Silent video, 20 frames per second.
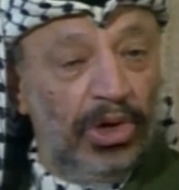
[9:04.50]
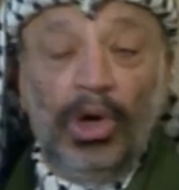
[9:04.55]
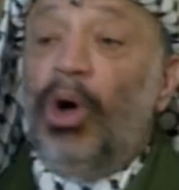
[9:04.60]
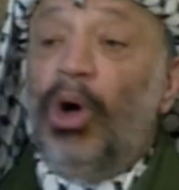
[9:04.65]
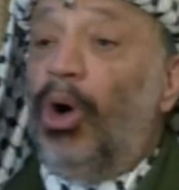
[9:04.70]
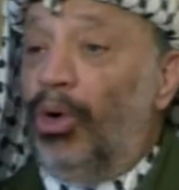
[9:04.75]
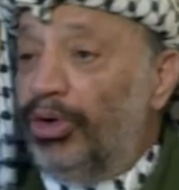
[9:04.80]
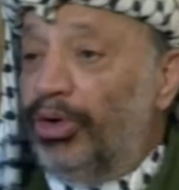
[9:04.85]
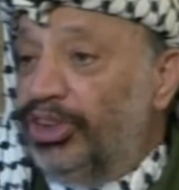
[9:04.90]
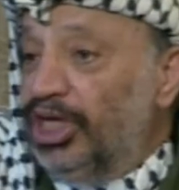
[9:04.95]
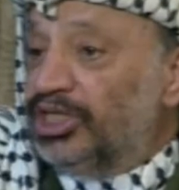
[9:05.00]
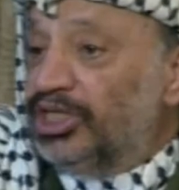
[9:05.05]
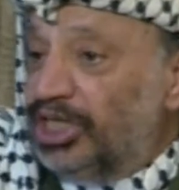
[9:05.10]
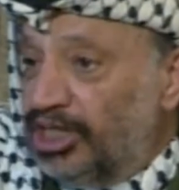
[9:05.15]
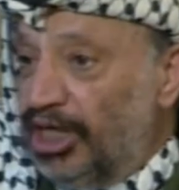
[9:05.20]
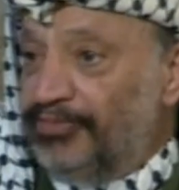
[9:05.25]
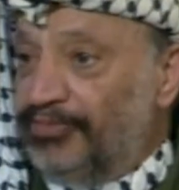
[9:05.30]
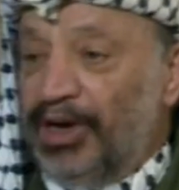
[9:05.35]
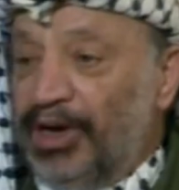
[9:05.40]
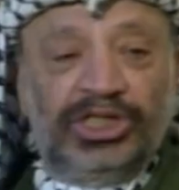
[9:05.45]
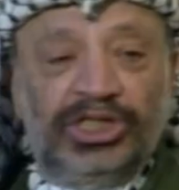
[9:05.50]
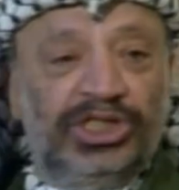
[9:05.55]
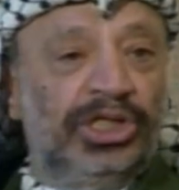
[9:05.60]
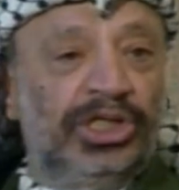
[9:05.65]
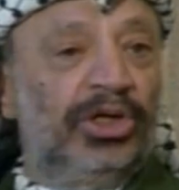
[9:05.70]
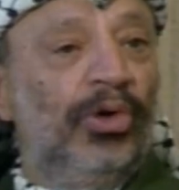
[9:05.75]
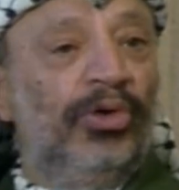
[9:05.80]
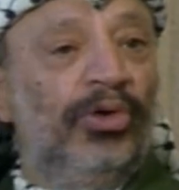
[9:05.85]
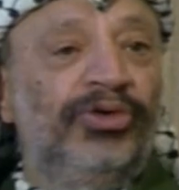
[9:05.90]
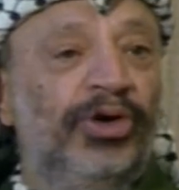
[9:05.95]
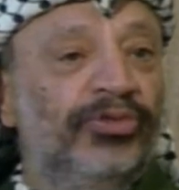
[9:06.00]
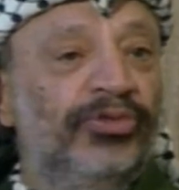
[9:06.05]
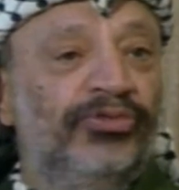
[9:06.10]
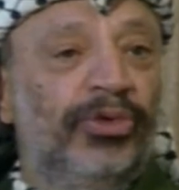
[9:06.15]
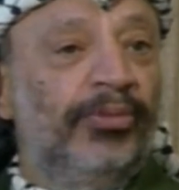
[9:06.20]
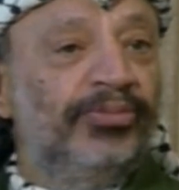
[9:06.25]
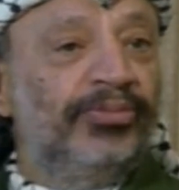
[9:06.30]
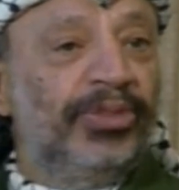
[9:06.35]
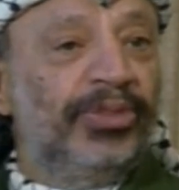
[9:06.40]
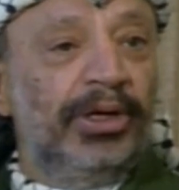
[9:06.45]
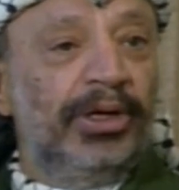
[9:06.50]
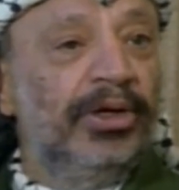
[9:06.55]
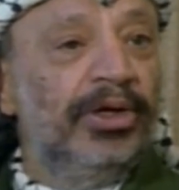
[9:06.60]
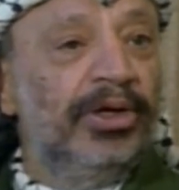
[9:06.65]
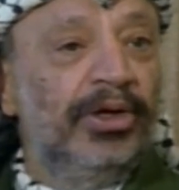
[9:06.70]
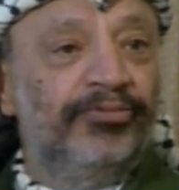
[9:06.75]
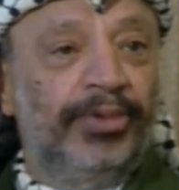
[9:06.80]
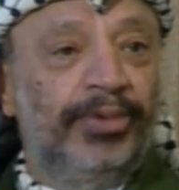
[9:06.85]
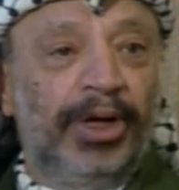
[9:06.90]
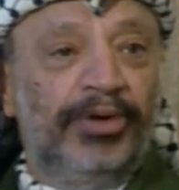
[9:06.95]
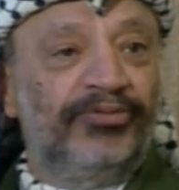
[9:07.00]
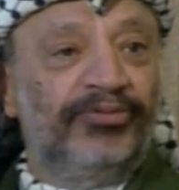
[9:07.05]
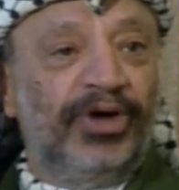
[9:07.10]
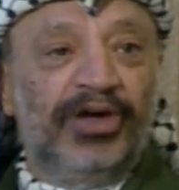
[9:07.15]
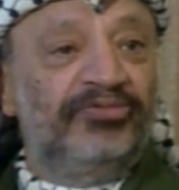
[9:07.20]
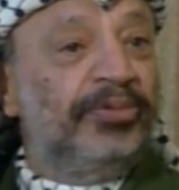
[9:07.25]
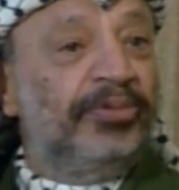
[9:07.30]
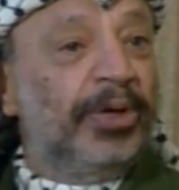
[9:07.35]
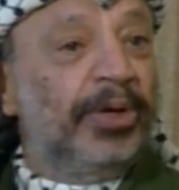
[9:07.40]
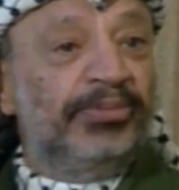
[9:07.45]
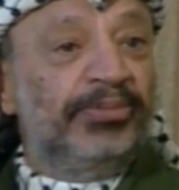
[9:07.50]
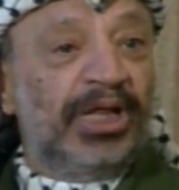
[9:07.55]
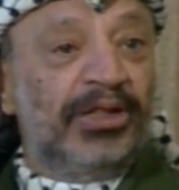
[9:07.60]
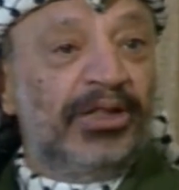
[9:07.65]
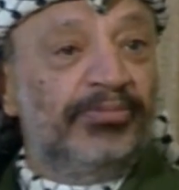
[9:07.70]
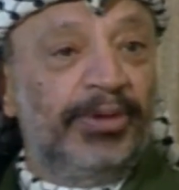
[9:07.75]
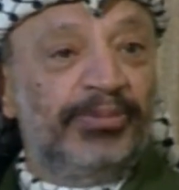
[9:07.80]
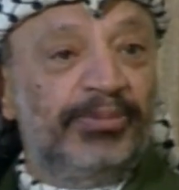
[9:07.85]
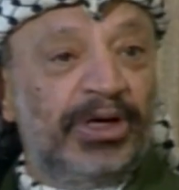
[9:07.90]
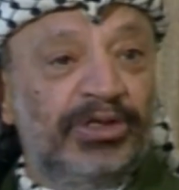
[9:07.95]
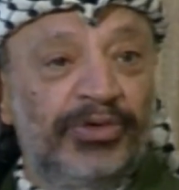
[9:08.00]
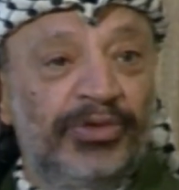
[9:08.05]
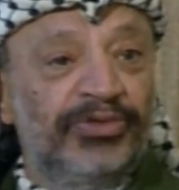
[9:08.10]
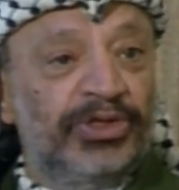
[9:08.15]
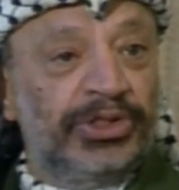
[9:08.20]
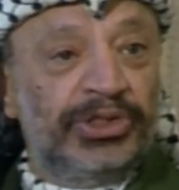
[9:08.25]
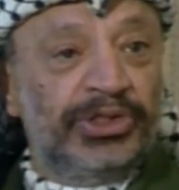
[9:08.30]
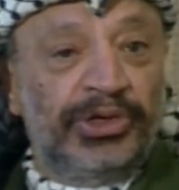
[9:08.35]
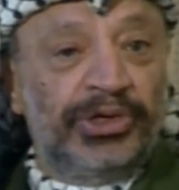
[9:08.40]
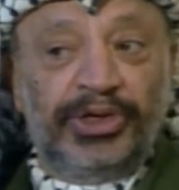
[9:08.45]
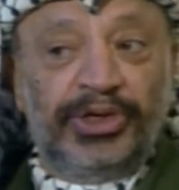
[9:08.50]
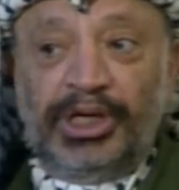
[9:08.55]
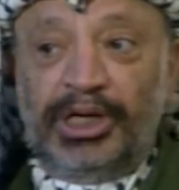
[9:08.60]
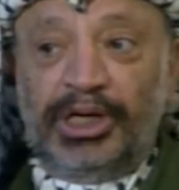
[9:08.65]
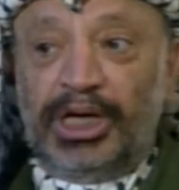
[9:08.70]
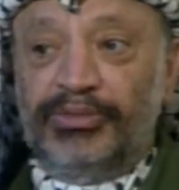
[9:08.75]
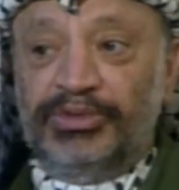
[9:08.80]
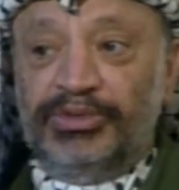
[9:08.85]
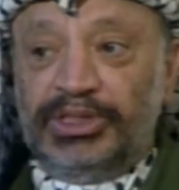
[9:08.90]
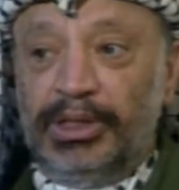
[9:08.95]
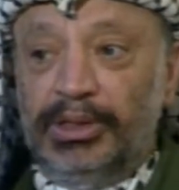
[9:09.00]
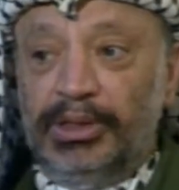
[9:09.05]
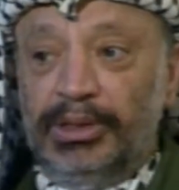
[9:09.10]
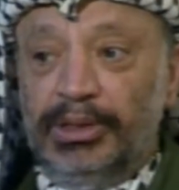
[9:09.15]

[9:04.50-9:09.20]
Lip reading: Or this is the package deal offered from the 5 permanent members of the Security Council.